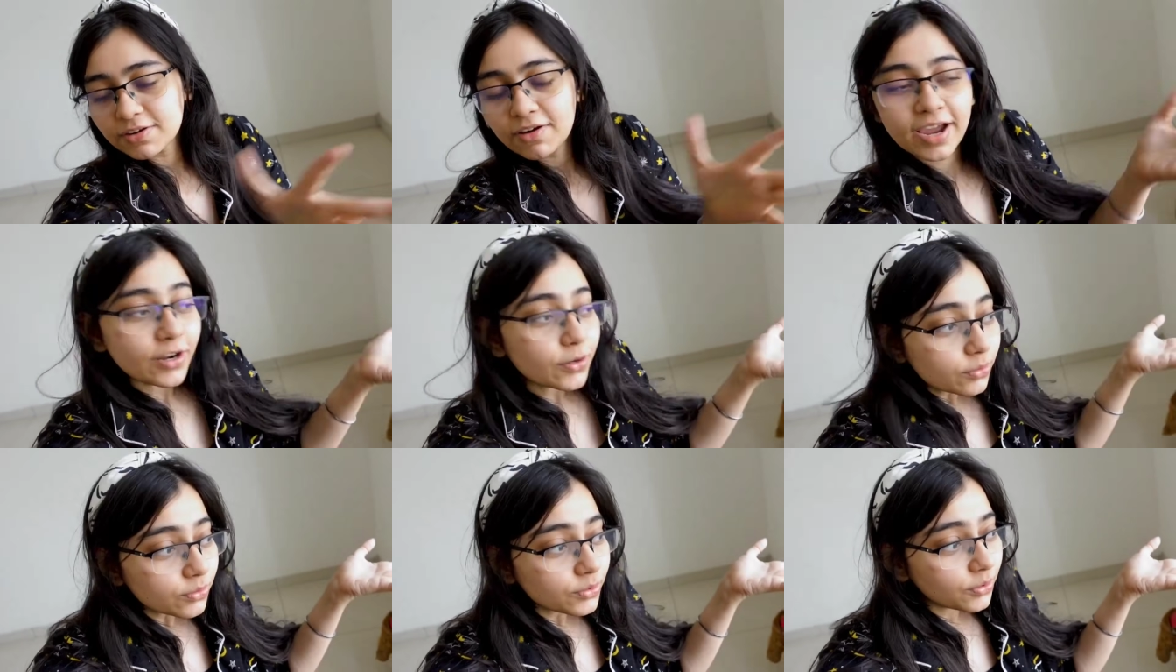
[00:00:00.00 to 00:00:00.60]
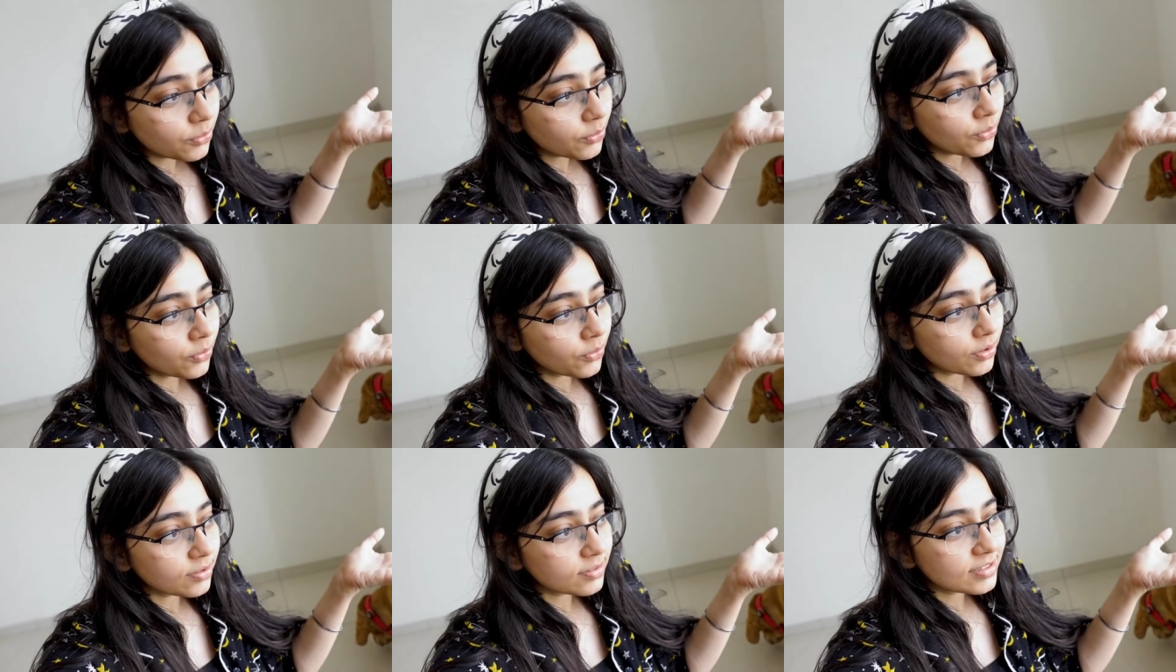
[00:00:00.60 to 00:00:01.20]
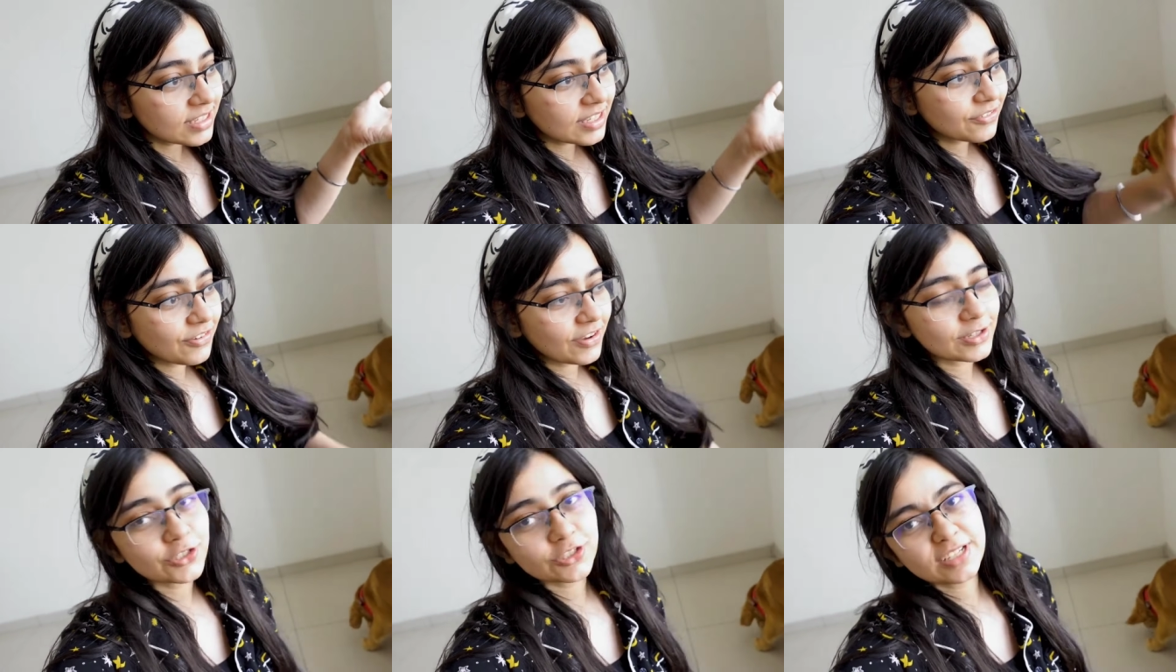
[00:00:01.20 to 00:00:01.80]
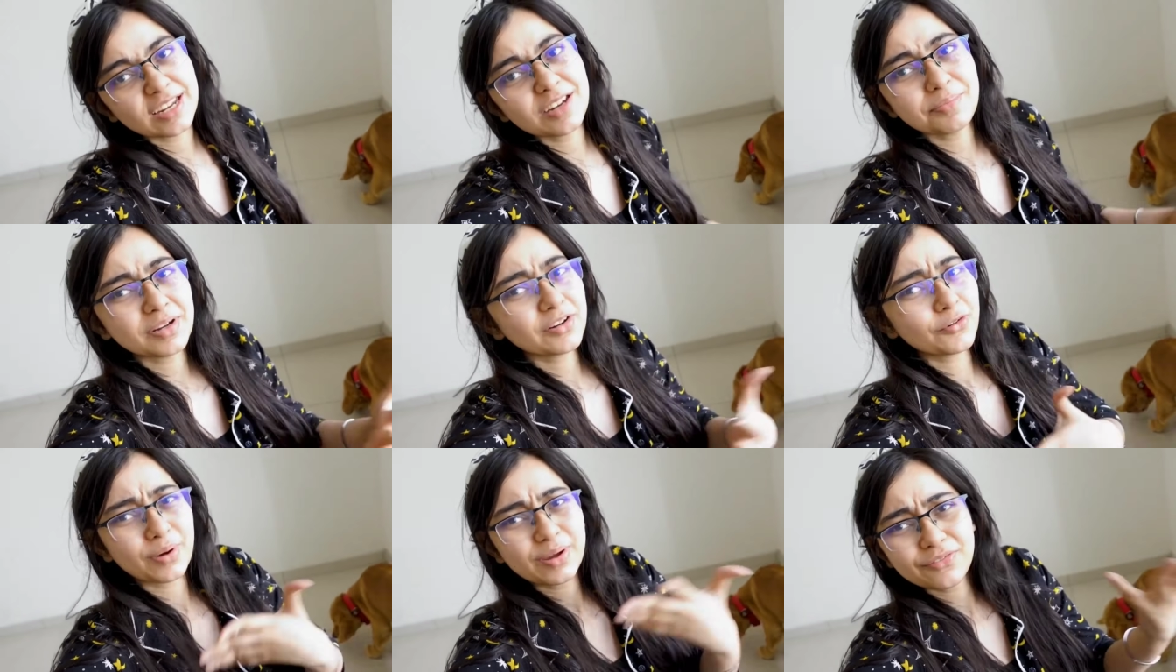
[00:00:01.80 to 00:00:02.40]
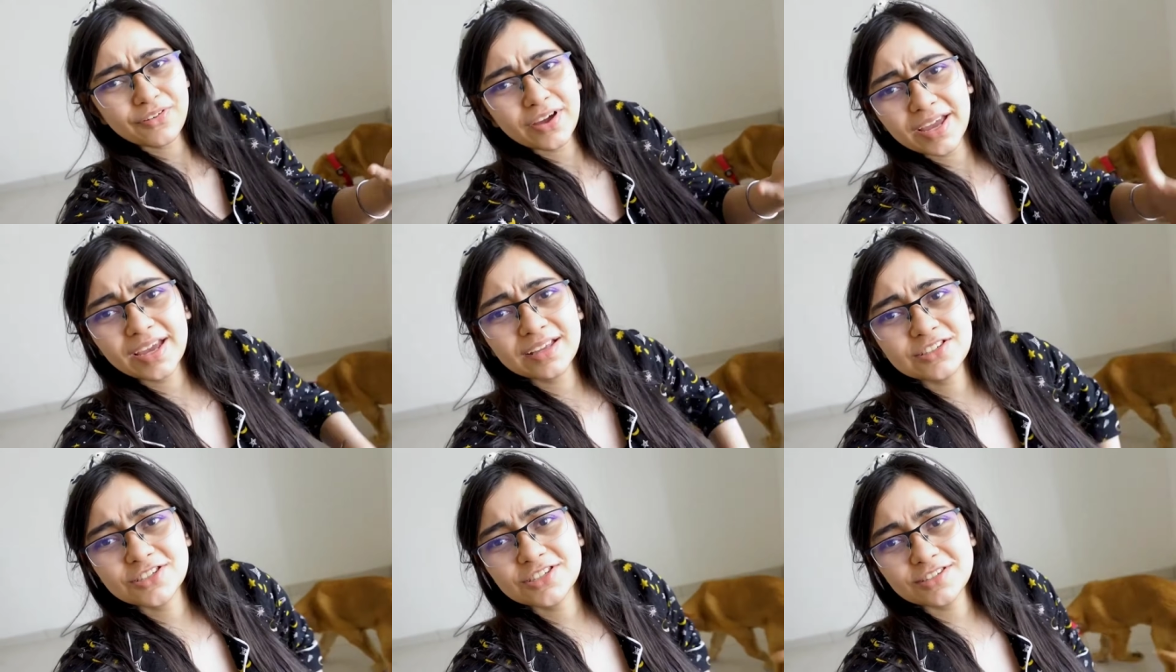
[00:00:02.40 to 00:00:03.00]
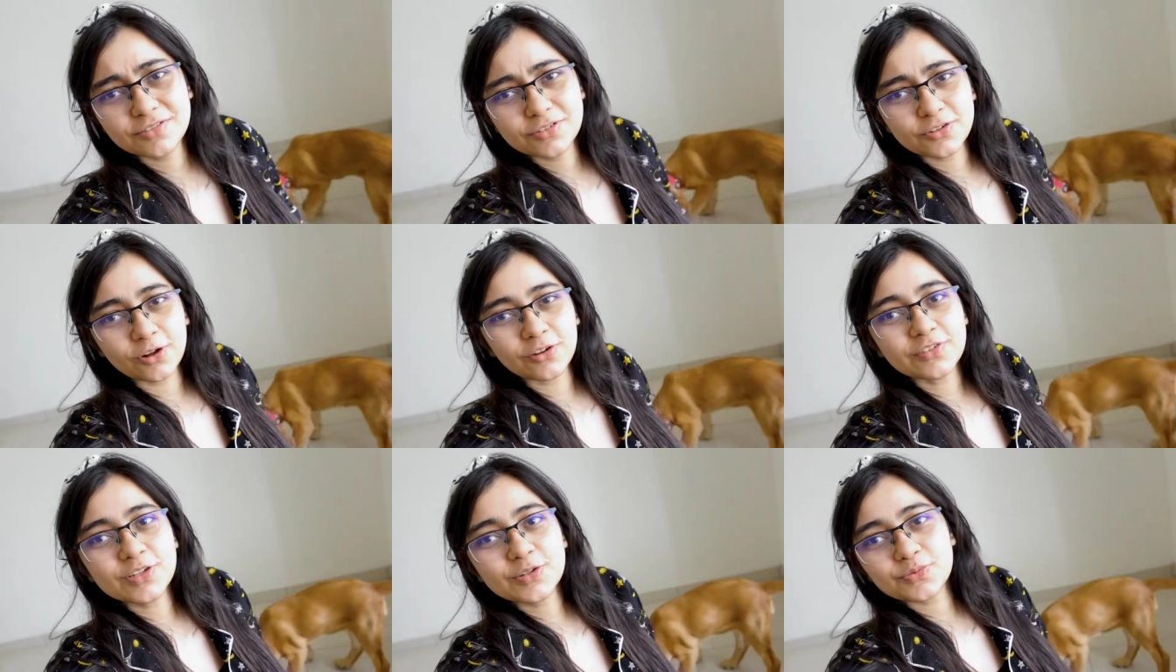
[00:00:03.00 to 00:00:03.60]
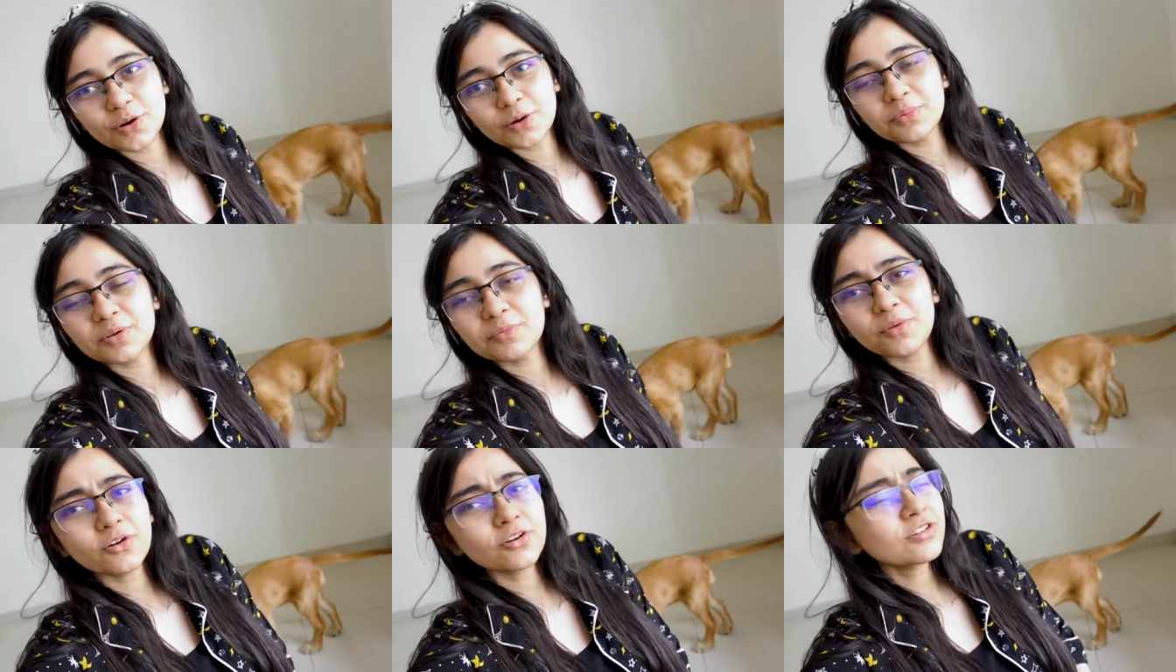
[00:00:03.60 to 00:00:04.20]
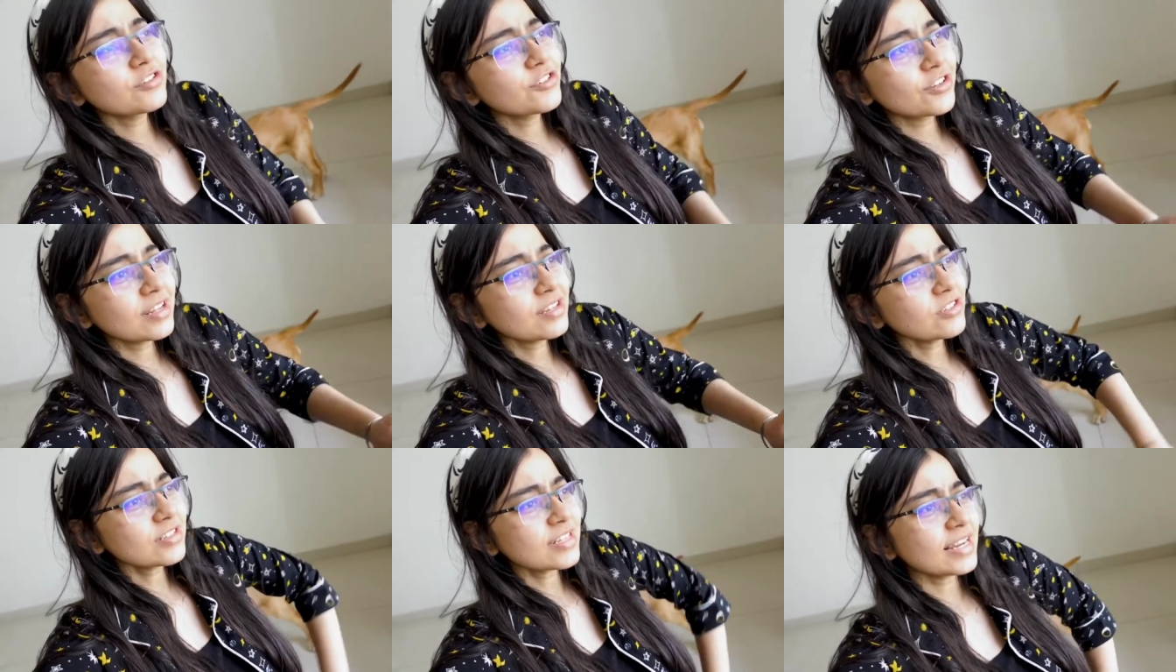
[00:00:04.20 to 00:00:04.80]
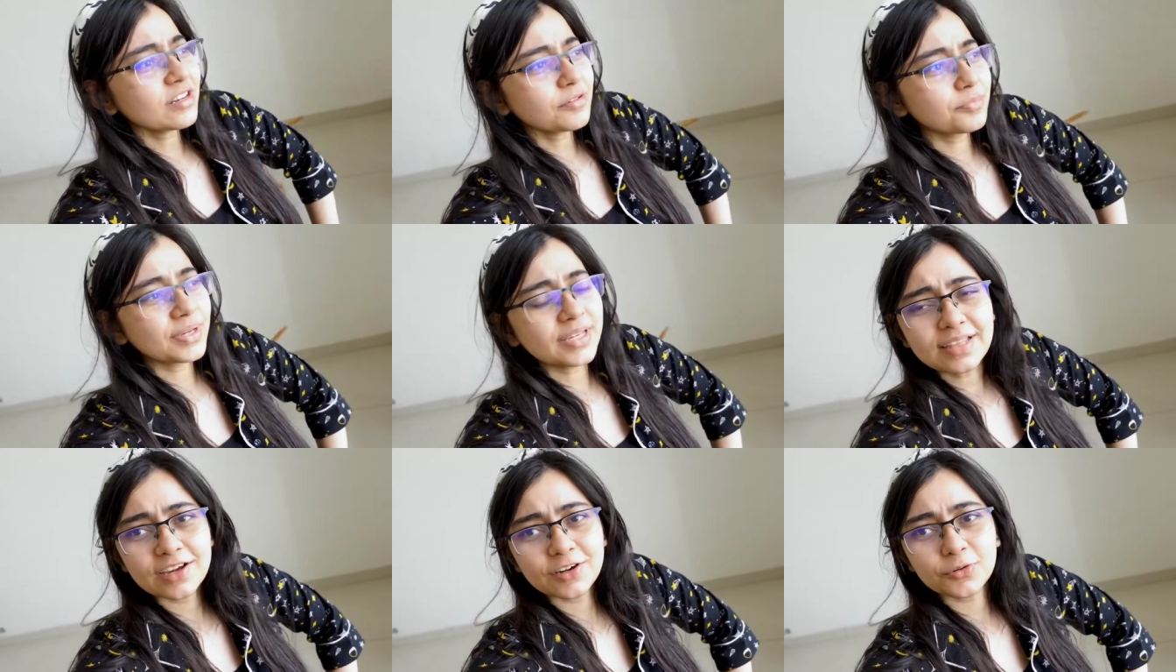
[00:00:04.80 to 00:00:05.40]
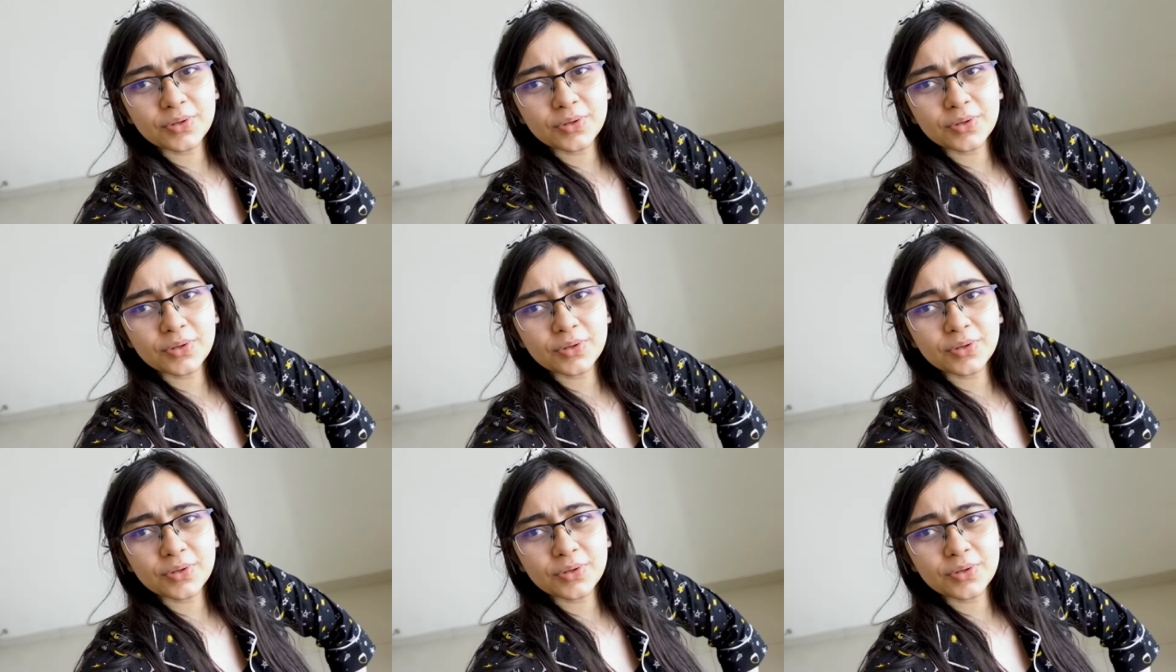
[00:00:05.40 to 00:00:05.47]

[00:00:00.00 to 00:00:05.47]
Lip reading: Now, I don't know if I should get a better Wi-Fi and just solve this problem, or should I just let it be that